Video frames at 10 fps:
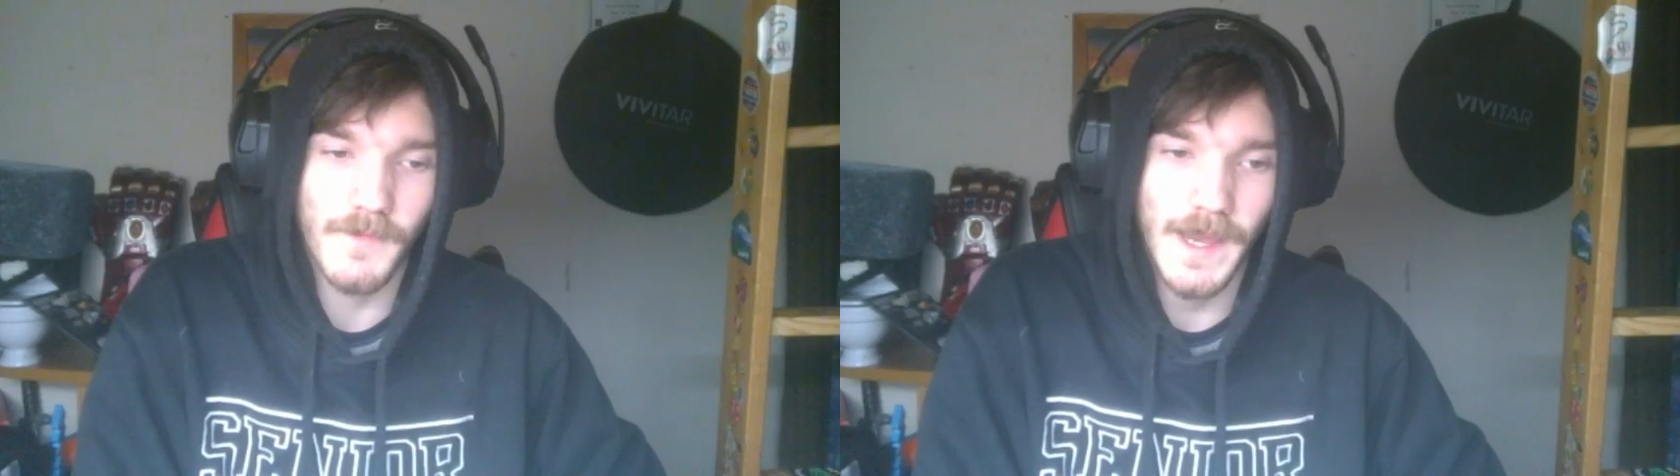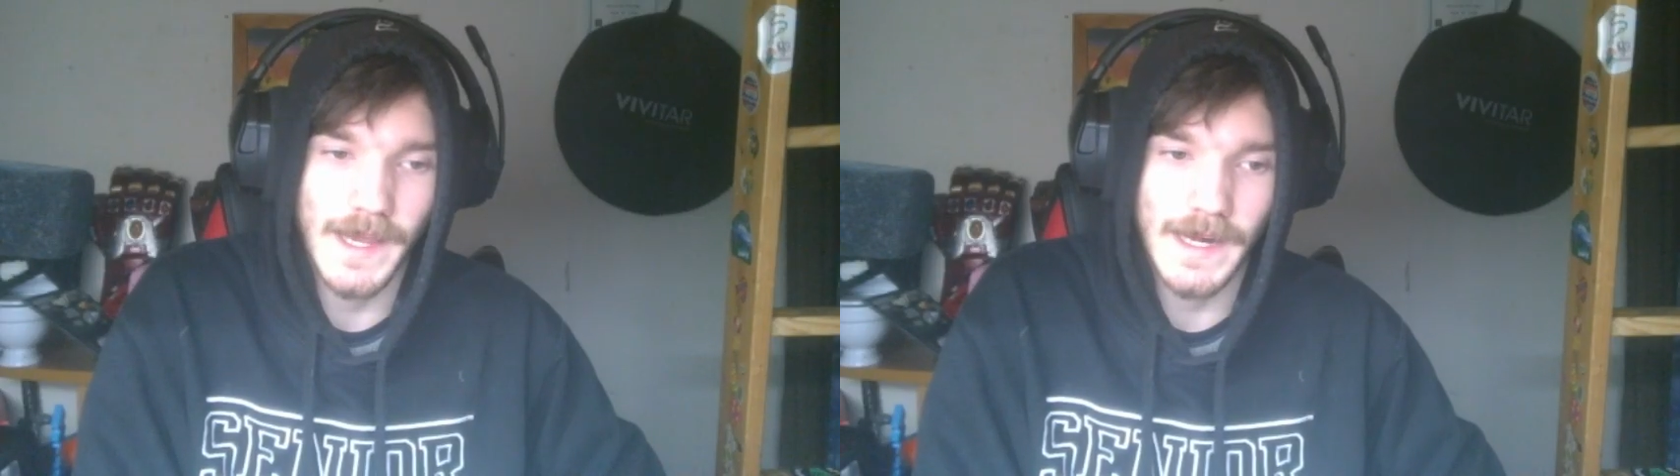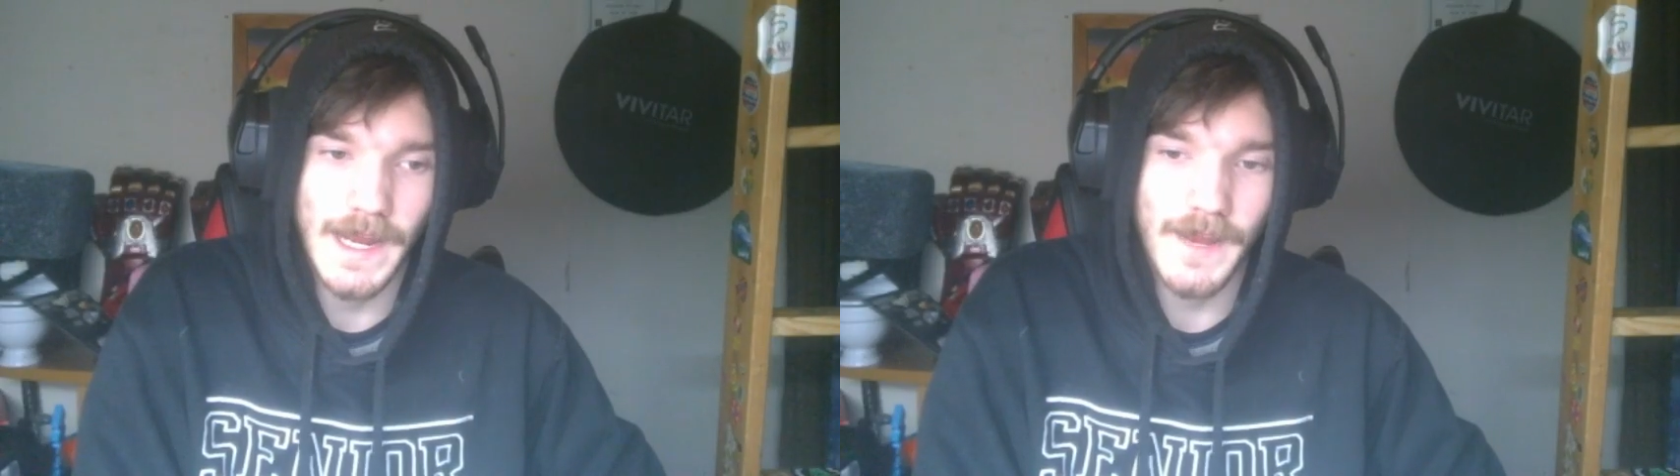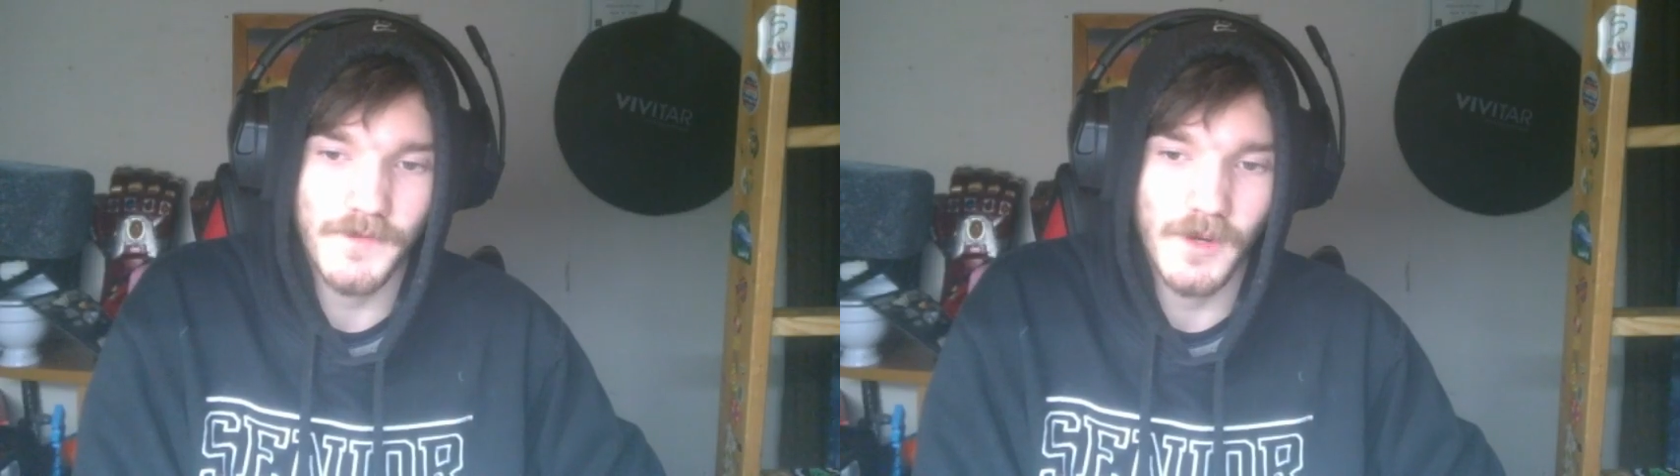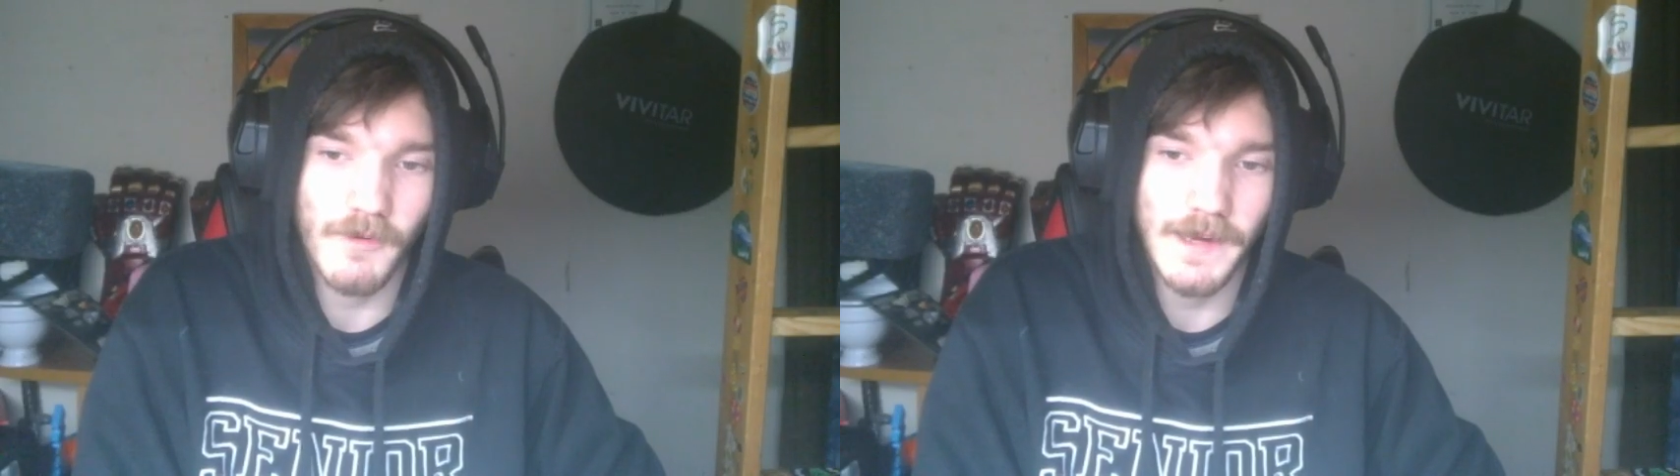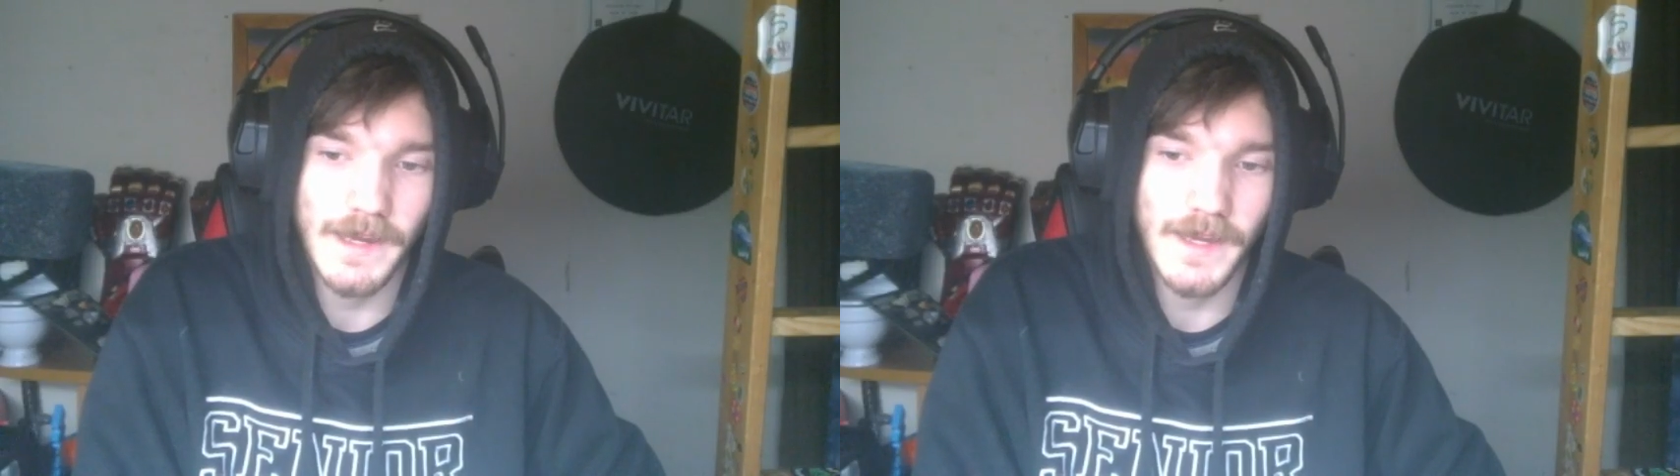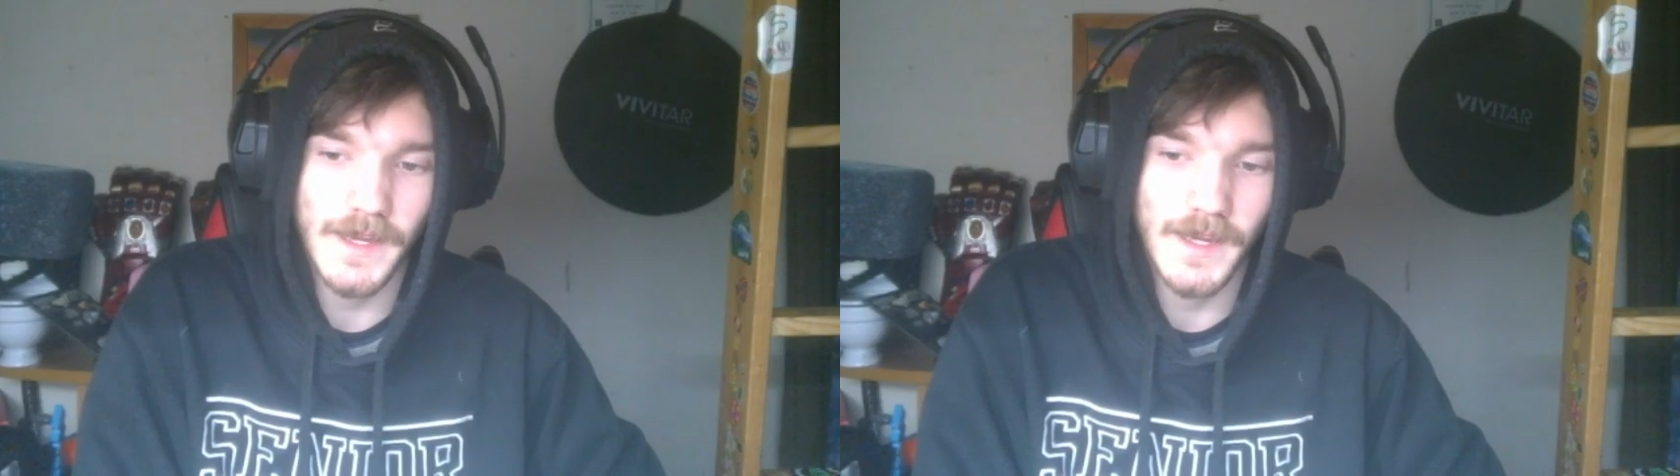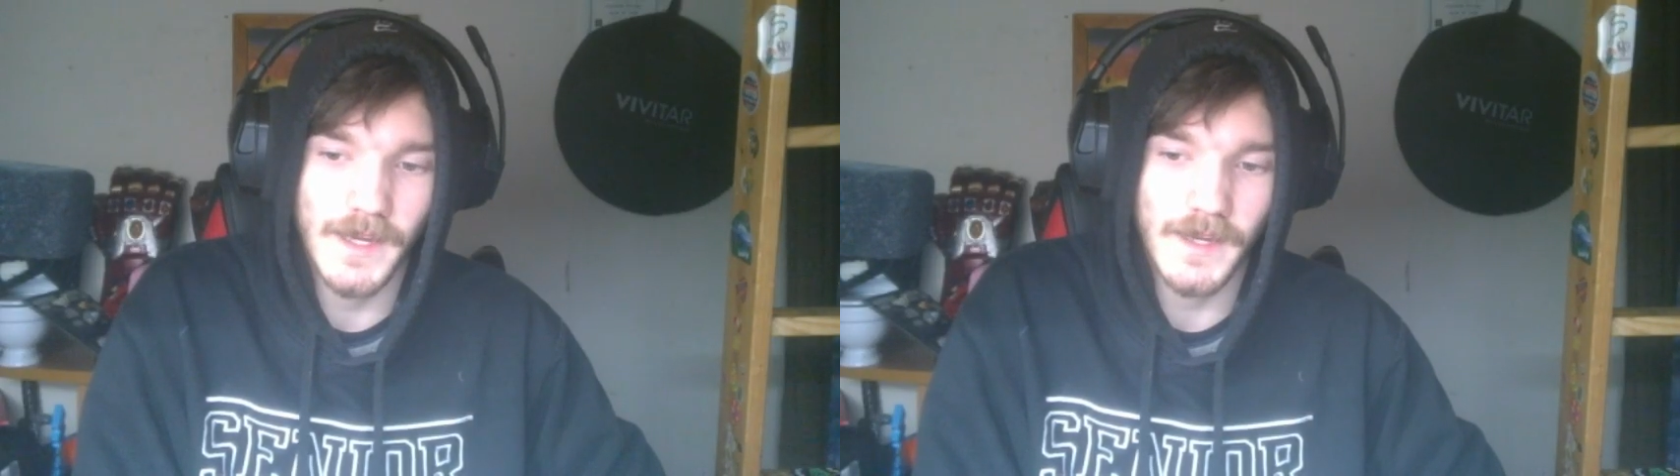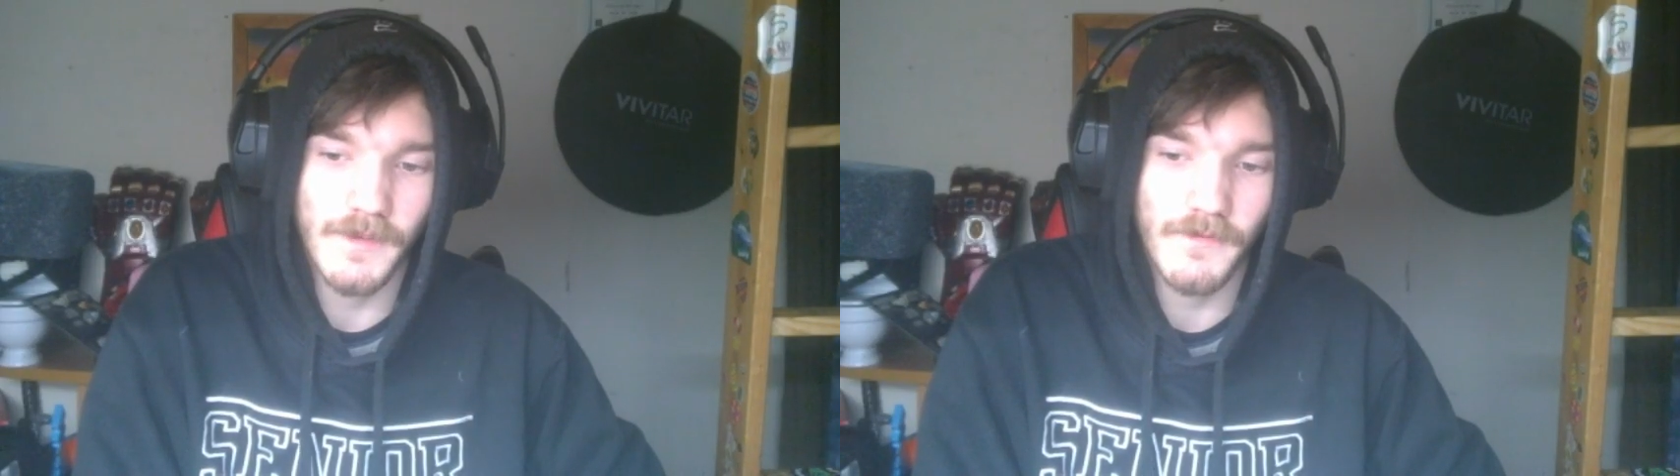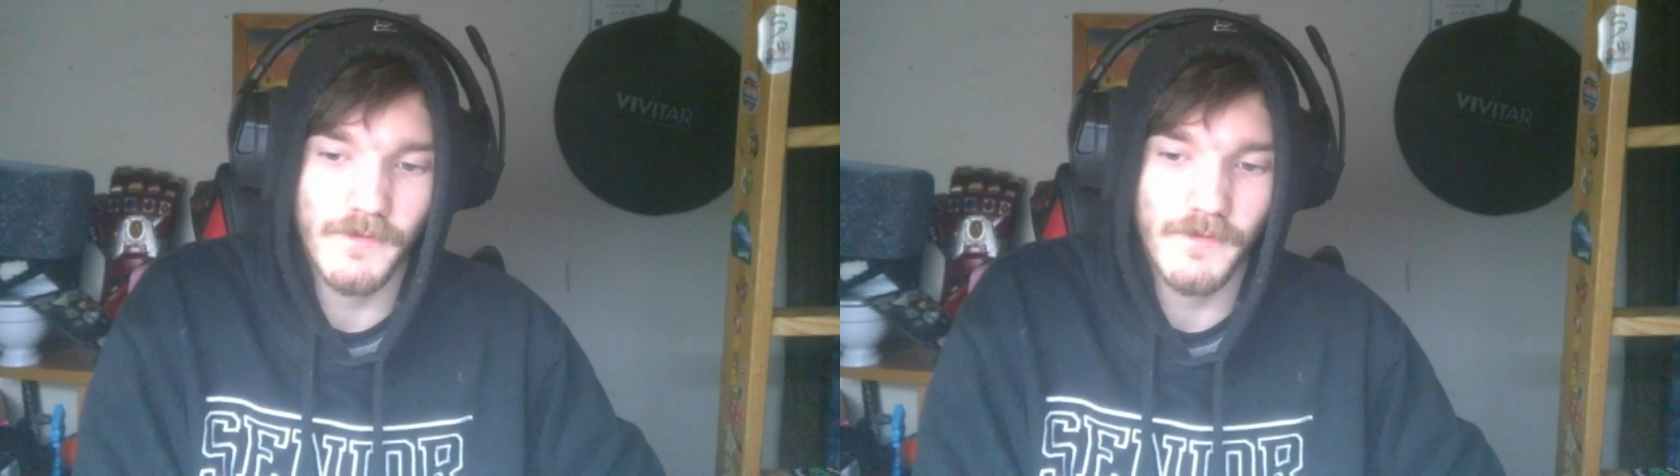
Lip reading: and I have no idea if